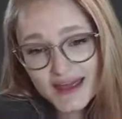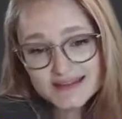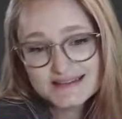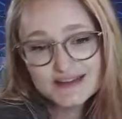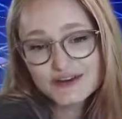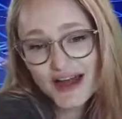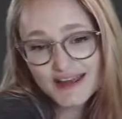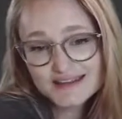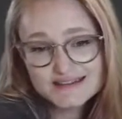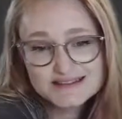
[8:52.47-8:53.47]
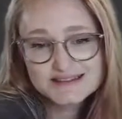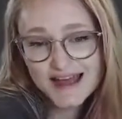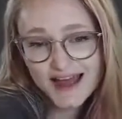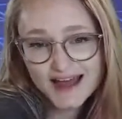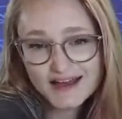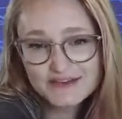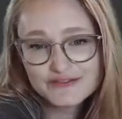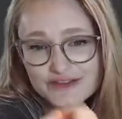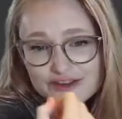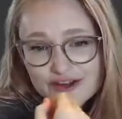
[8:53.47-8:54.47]
pets. They're nice to have,
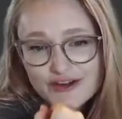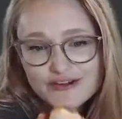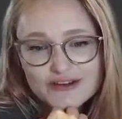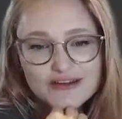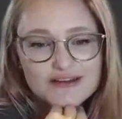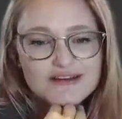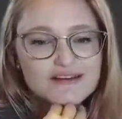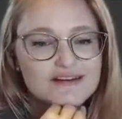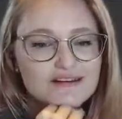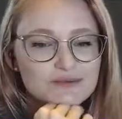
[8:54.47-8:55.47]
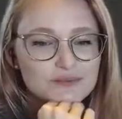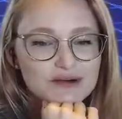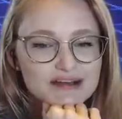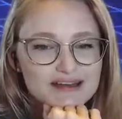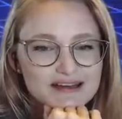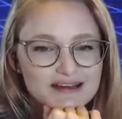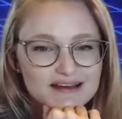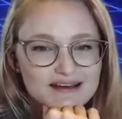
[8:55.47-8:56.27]
you know, but